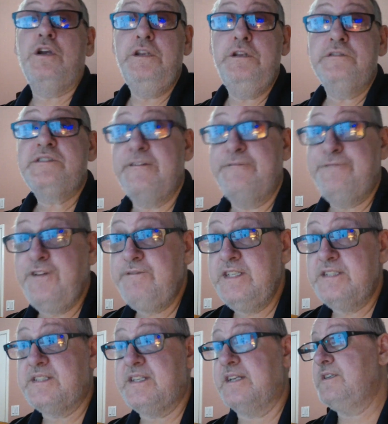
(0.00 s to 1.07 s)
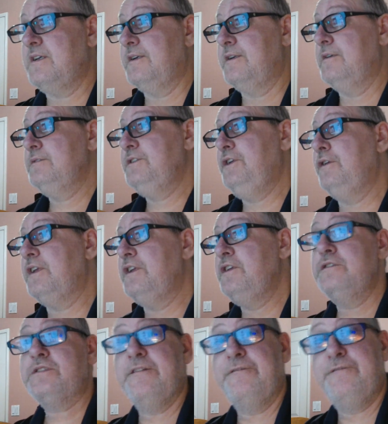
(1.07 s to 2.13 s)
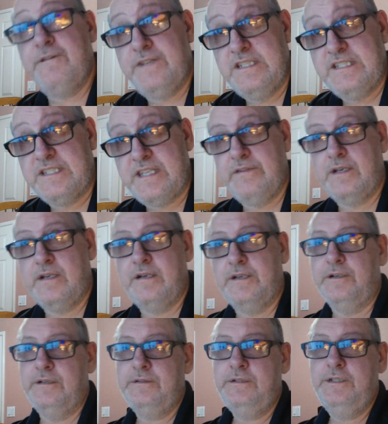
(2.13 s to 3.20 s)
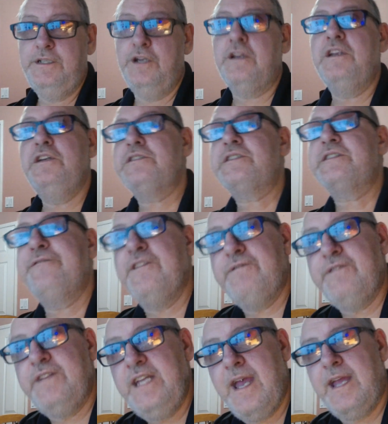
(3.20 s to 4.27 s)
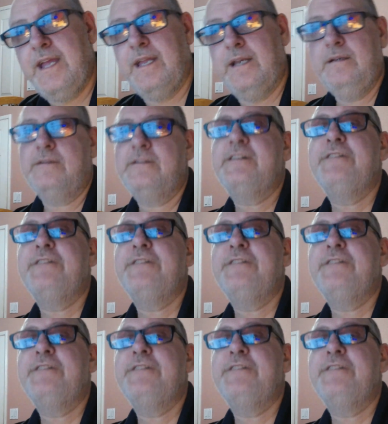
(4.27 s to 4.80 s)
use the 5600. You could use the 5700. You could use the 58, the